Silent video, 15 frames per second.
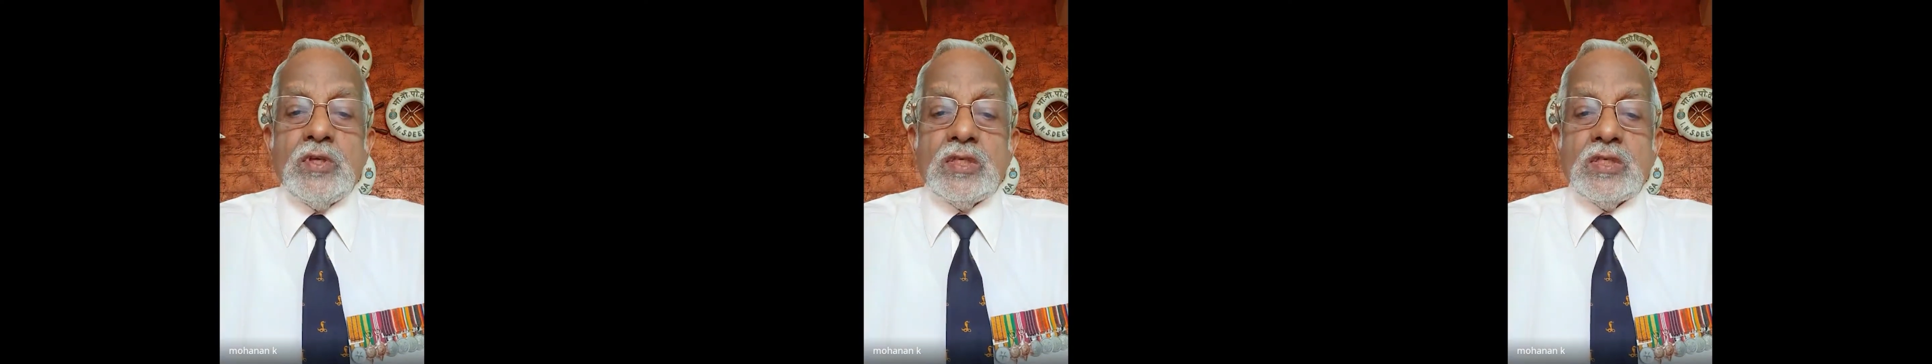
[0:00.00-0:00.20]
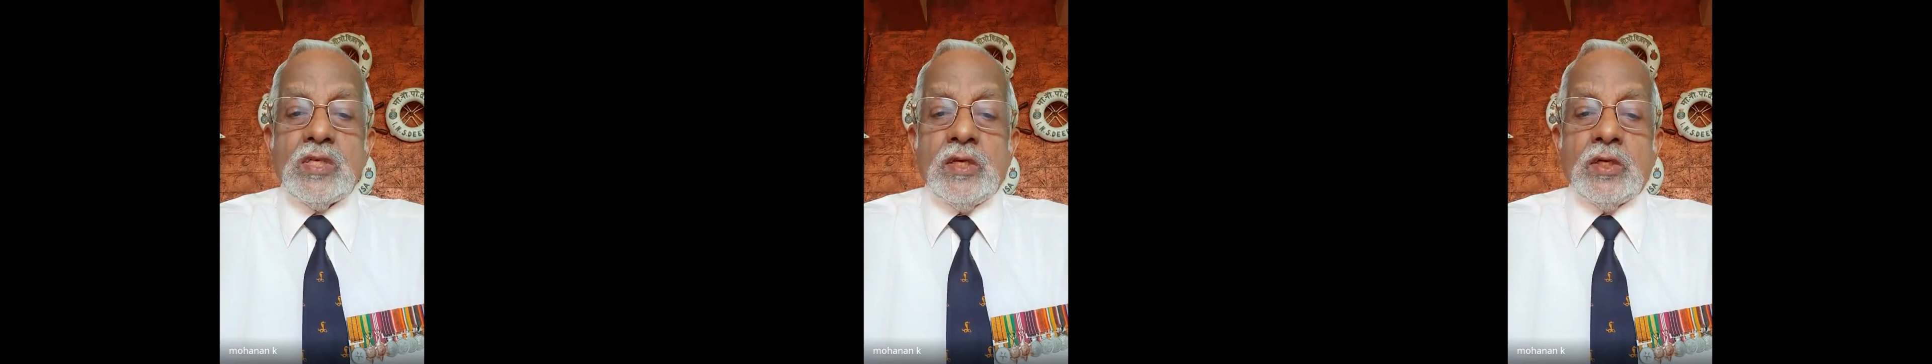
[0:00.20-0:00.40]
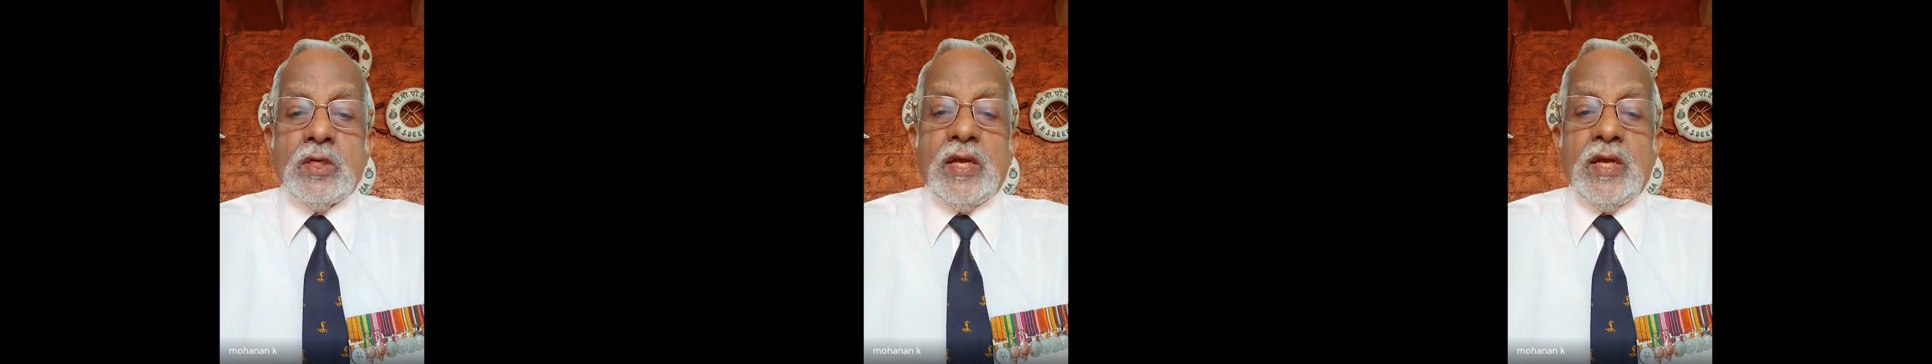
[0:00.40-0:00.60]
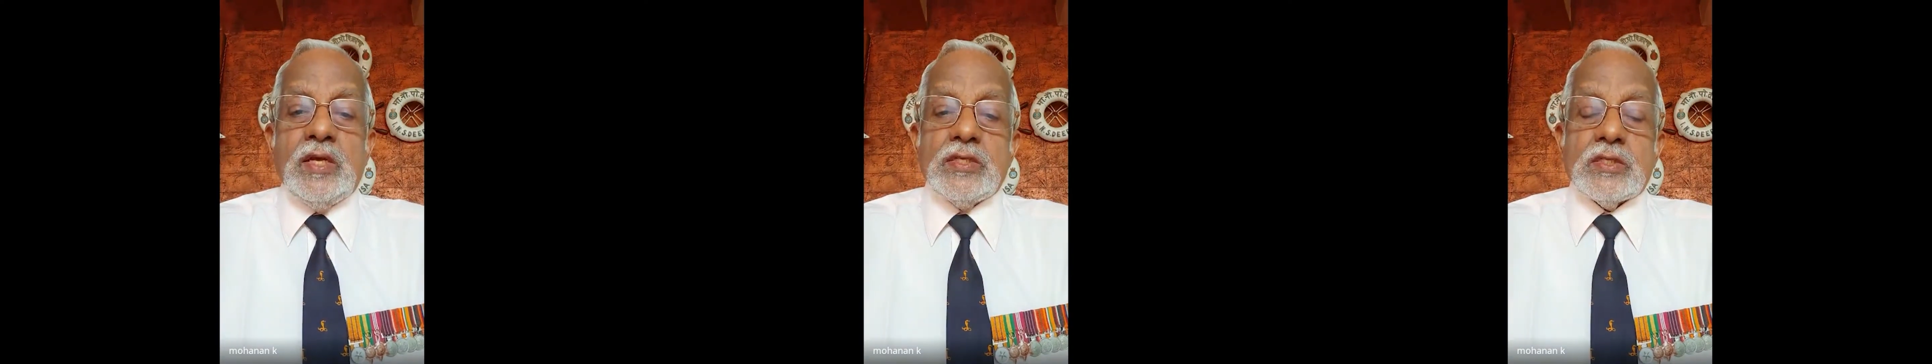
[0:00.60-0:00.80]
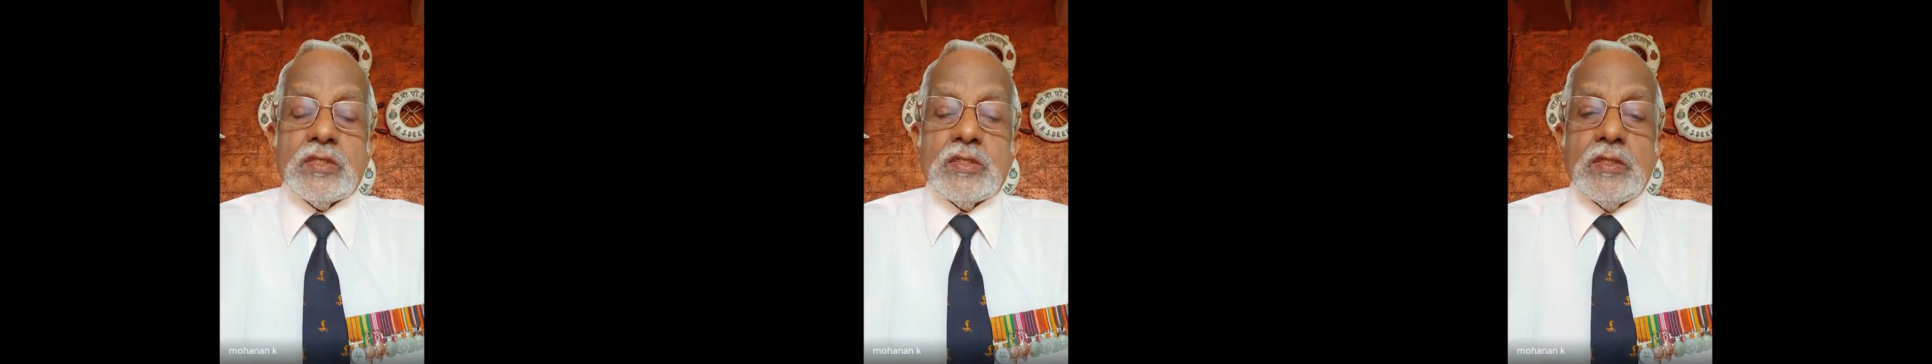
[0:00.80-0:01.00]

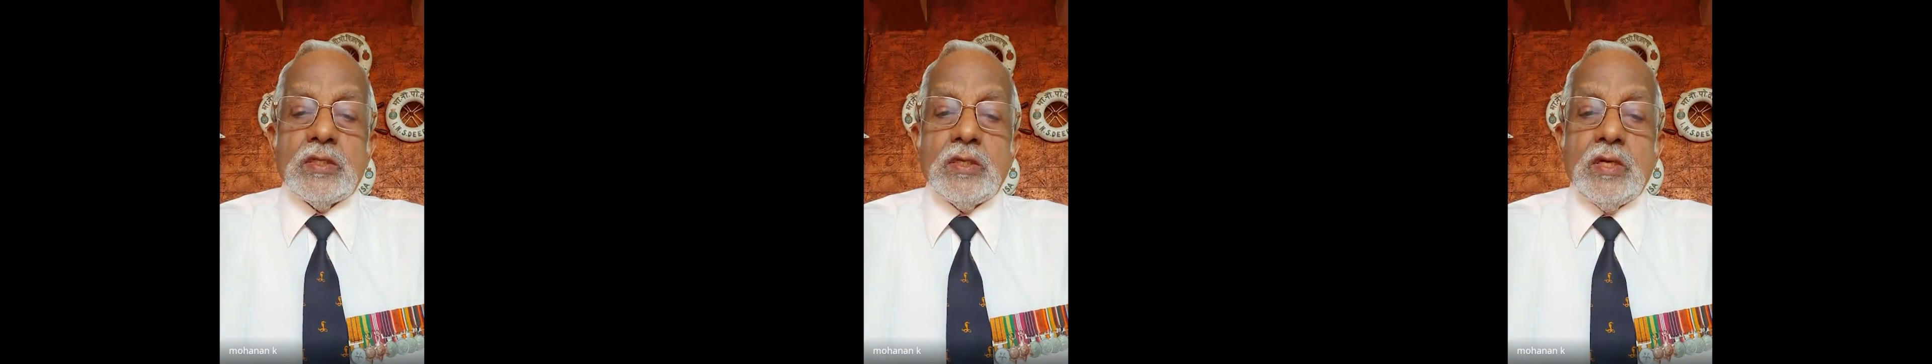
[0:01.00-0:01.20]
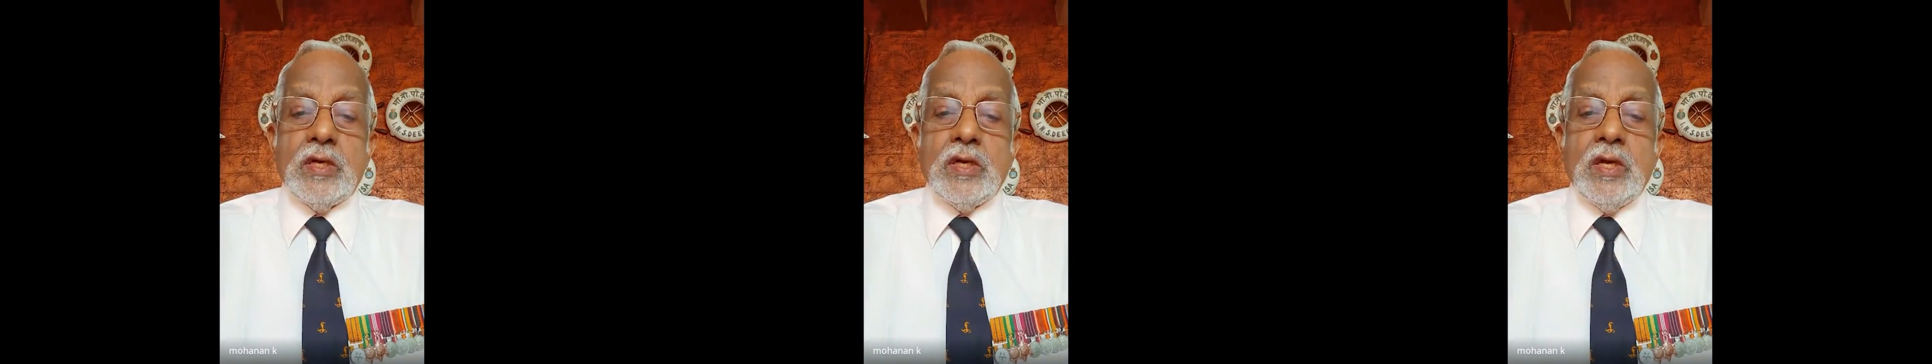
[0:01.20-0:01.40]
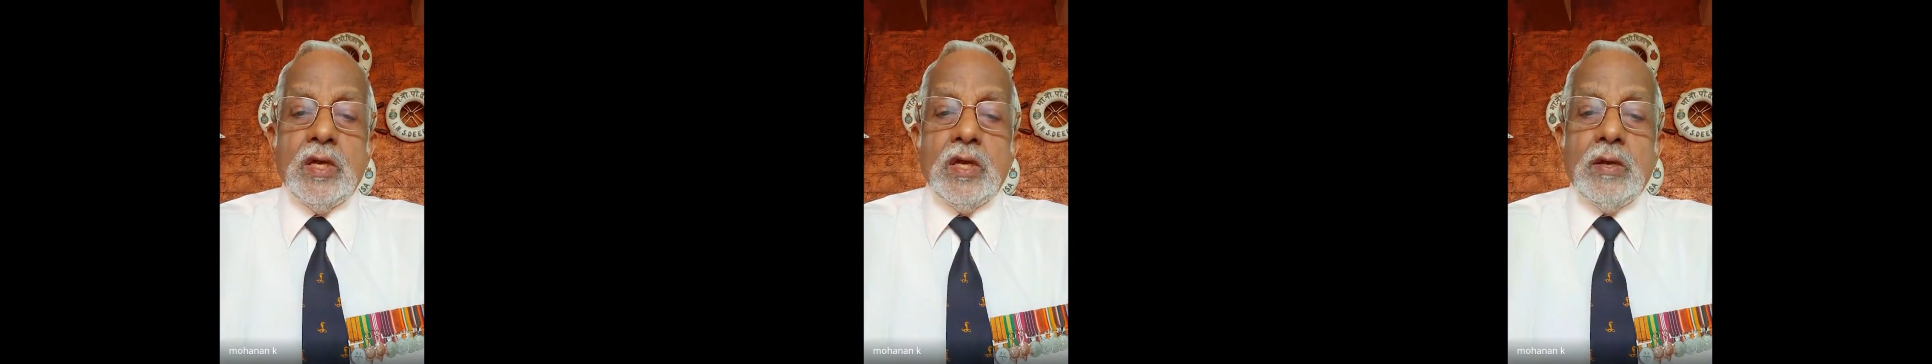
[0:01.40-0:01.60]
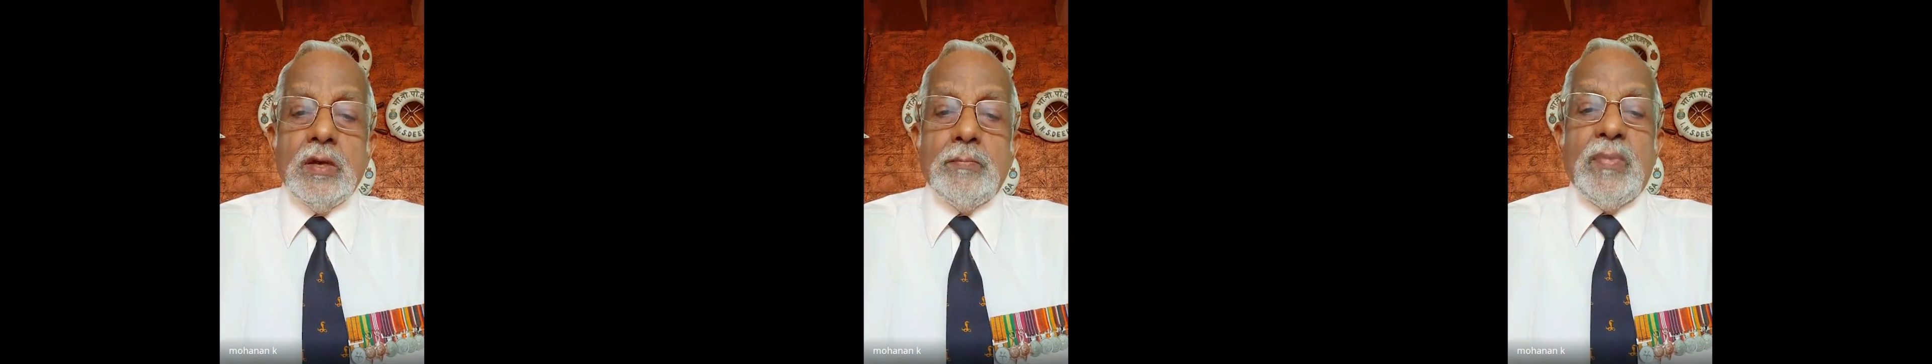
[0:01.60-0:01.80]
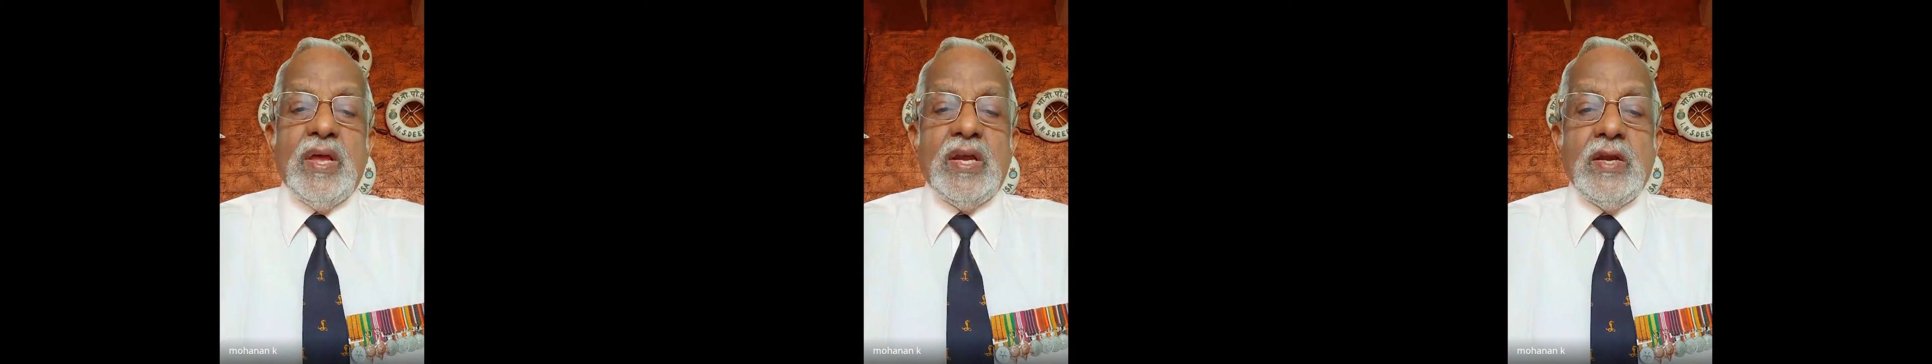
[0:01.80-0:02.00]
increased
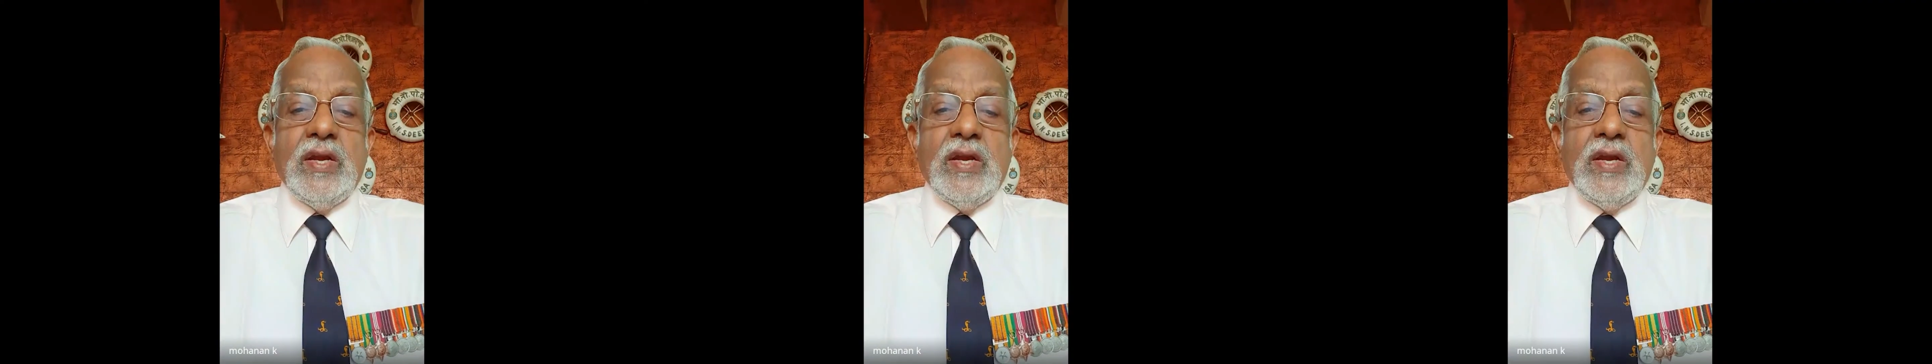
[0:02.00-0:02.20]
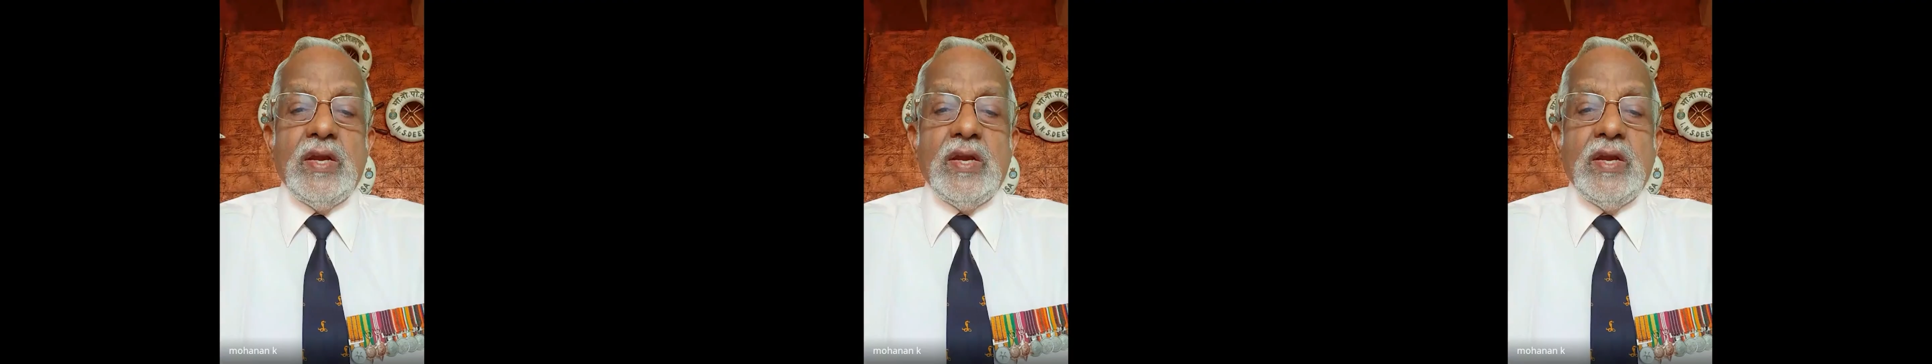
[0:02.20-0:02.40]
manifold.